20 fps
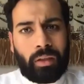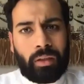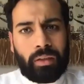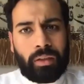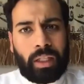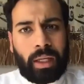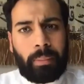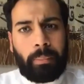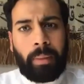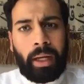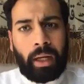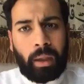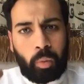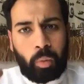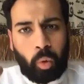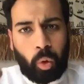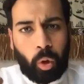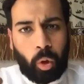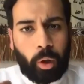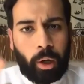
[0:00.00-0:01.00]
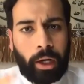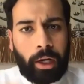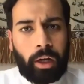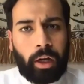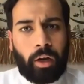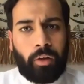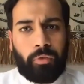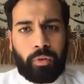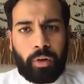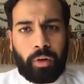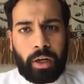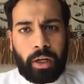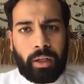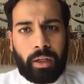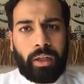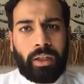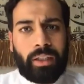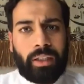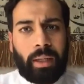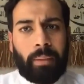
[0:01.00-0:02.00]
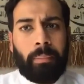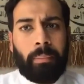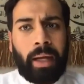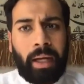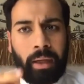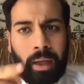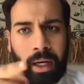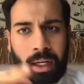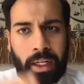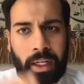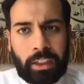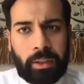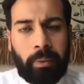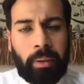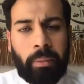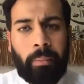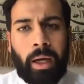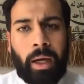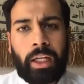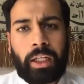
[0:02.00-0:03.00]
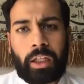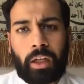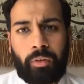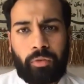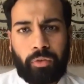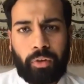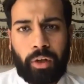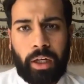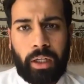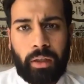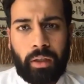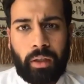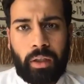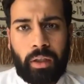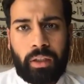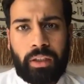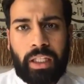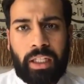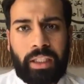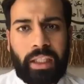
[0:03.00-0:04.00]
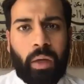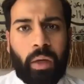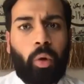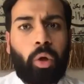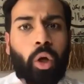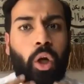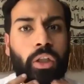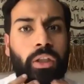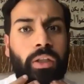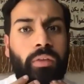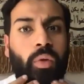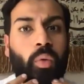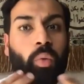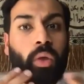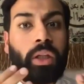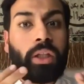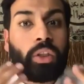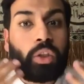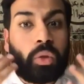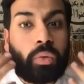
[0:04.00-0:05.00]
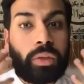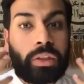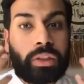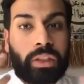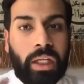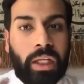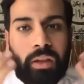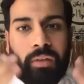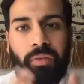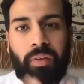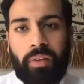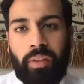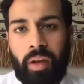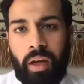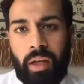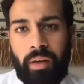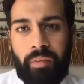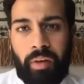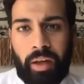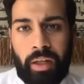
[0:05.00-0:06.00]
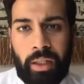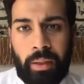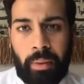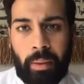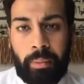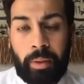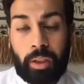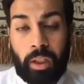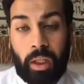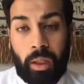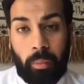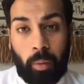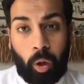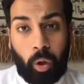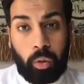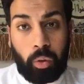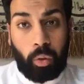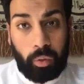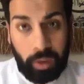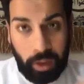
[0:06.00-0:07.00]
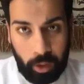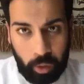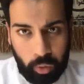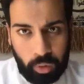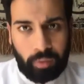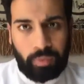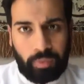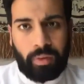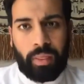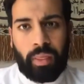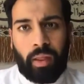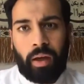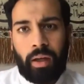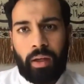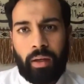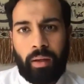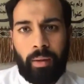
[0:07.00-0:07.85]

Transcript: that made Abu Huraira afraid, that made Anas bin Malik afraid, that they were not even willing to recite the fadail of Ali ibn Abi Talib, although they knew the fadail.